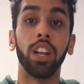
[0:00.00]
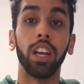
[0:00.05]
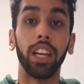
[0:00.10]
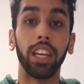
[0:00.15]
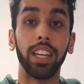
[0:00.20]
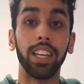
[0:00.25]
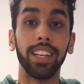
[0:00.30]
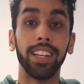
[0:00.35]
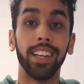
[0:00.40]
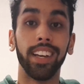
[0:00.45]
Like,
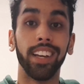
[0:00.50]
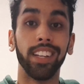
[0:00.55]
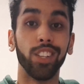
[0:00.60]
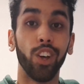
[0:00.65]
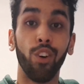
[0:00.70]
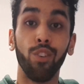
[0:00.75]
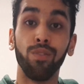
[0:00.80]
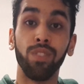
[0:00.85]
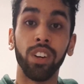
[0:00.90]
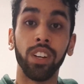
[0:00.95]
it's
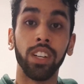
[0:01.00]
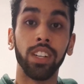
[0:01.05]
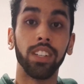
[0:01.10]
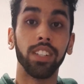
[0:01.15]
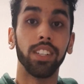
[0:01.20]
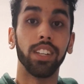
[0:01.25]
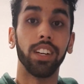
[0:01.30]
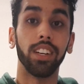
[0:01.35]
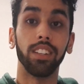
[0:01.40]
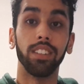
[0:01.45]
over.
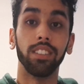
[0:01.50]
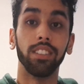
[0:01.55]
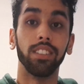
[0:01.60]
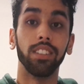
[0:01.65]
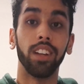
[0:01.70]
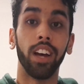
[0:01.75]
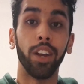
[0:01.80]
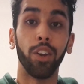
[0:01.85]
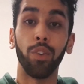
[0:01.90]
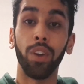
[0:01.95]

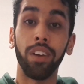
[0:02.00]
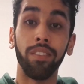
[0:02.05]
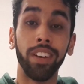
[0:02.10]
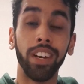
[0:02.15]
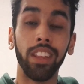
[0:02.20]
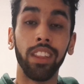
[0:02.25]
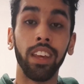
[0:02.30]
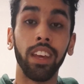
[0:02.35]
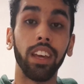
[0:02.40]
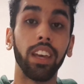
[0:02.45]
I don't have
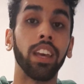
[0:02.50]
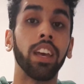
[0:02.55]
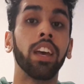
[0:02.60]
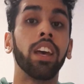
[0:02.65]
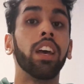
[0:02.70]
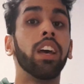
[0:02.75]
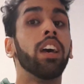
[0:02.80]
anything.